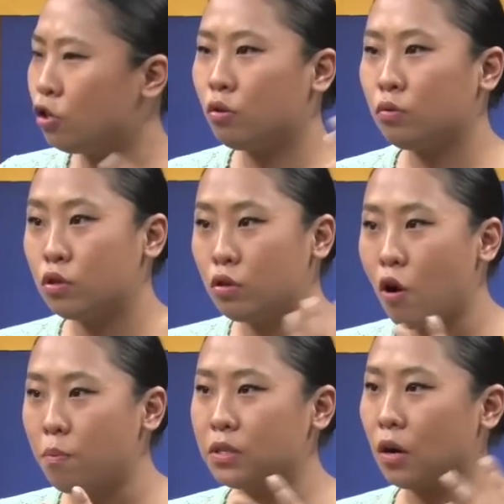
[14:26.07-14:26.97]
to
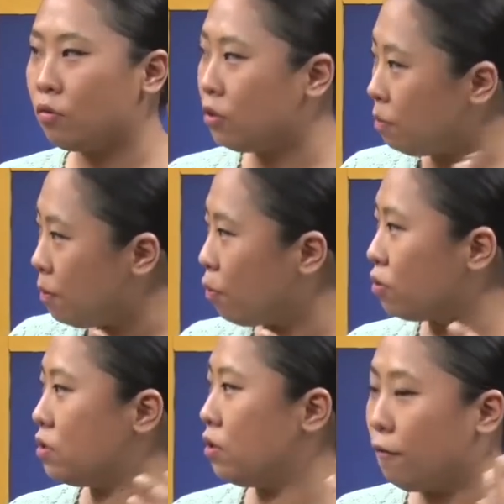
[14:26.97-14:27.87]
sob sarodik be
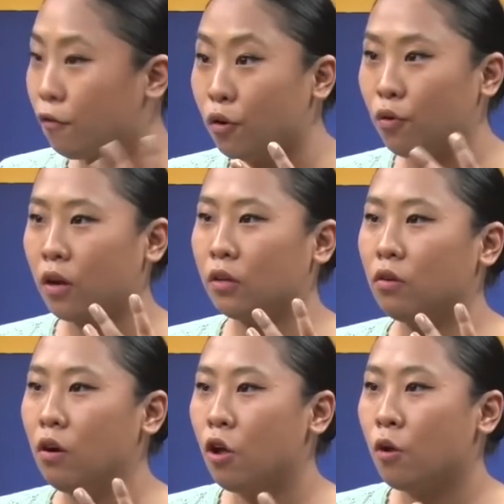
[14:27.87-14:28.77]
positive we are do
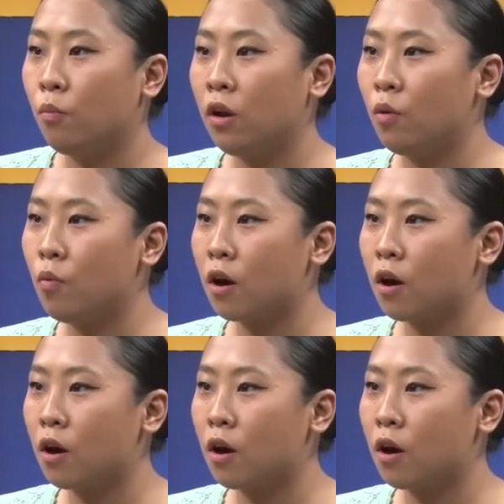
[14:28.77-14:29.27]
mula